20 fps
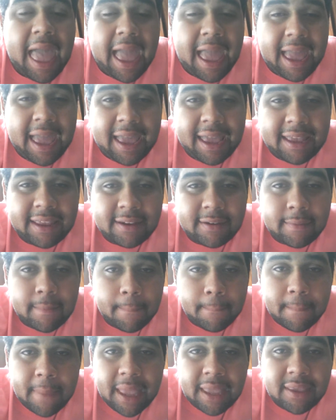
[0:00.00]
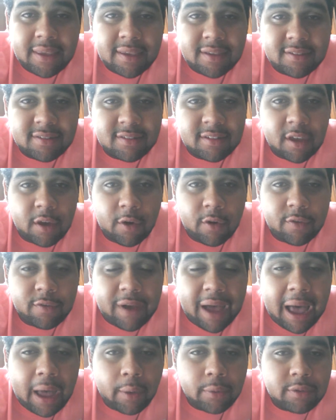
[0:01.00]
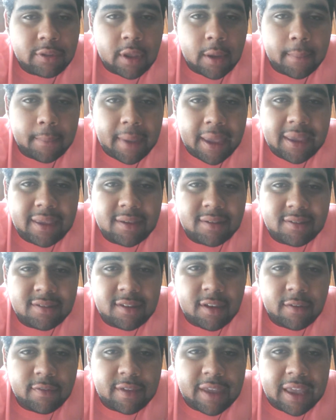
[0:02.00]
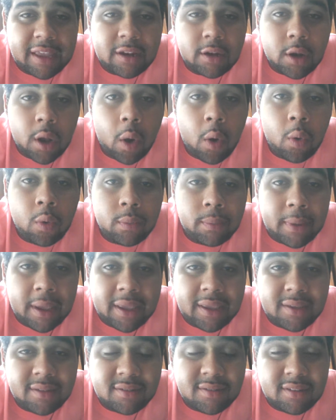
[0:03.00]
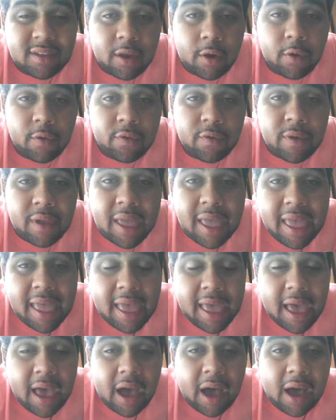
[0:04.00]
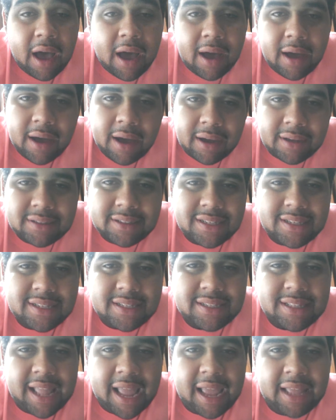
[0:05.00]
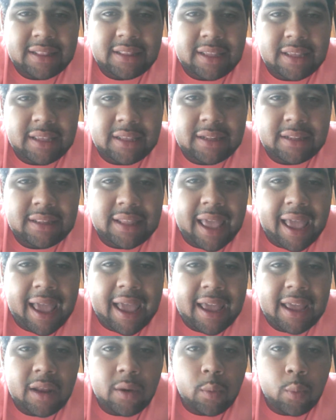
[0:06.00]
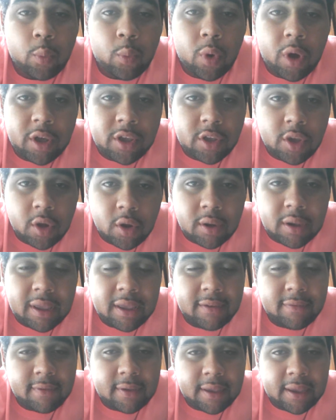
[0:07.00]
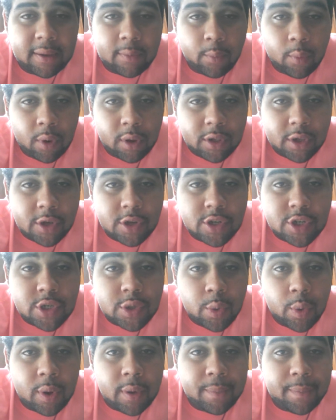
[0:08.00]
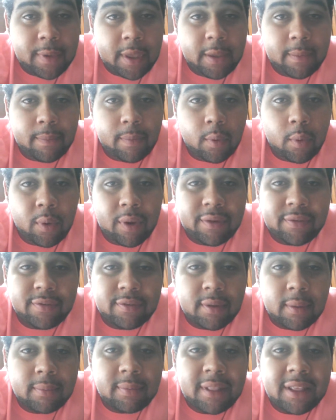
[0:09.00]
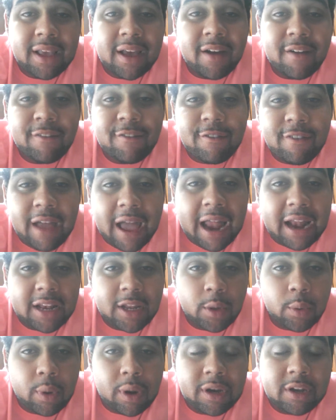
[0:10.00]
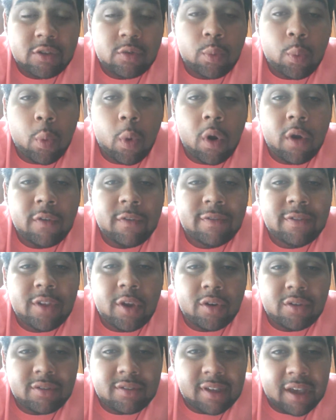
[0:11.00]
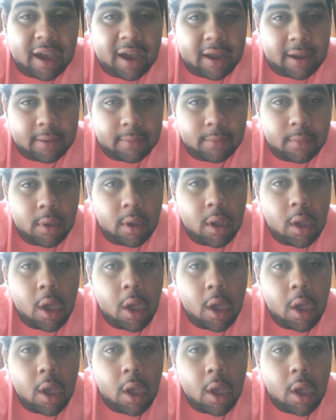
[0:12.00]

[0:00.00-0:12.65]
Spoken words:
And make yourself out there, make yourself get known, make yourself understand it, that what you're giving and what you're showing people is something of value and it's worth their time.